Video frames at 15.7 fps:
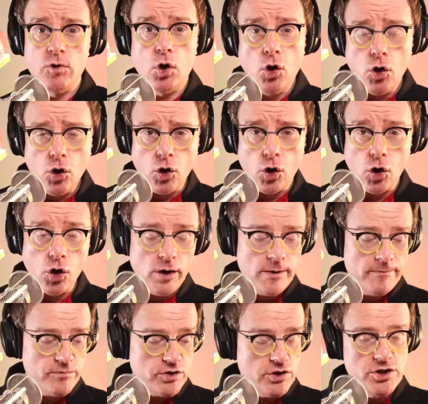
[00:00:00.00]
Or
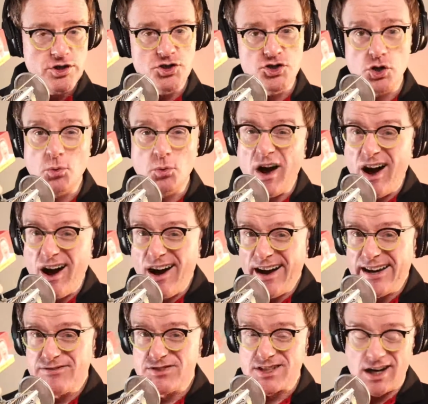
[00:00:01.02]
you could do what
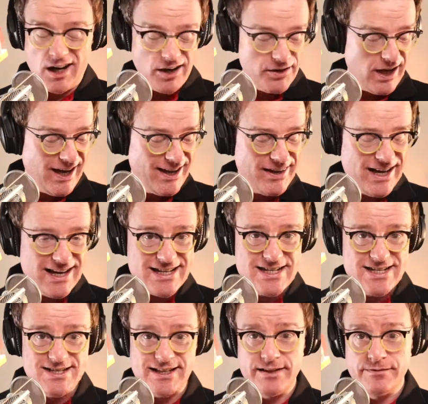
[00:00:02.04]
I've done, and that
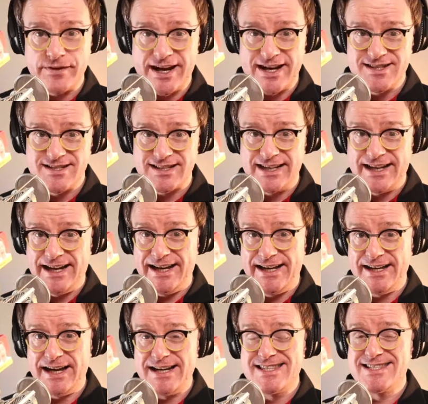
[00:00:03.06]
is invest
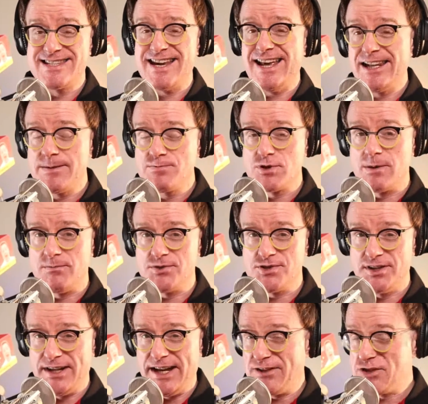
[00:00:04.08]
in a
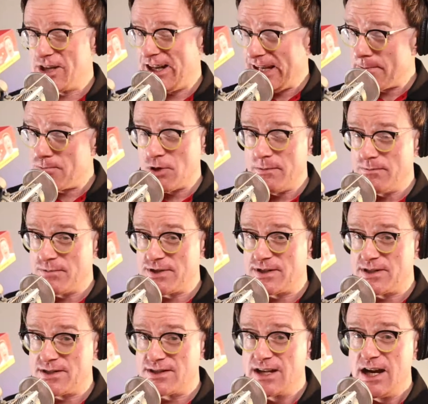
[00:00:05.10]
teleprompter. Now,
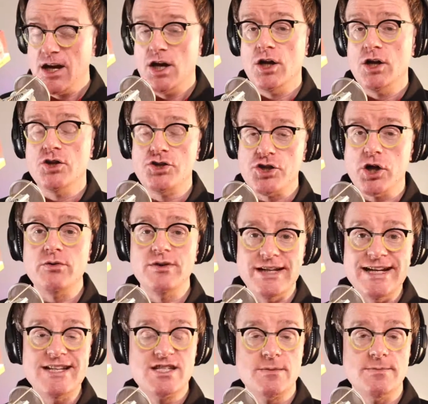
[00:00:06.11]
teleprompters don't
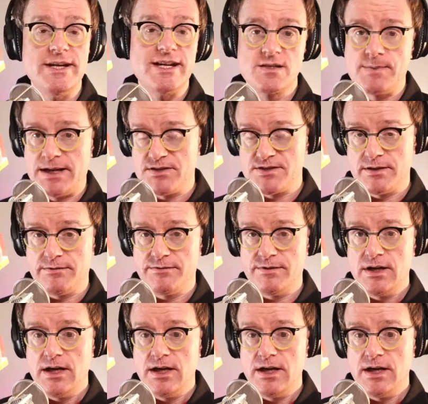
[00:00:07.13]
need to be expensive.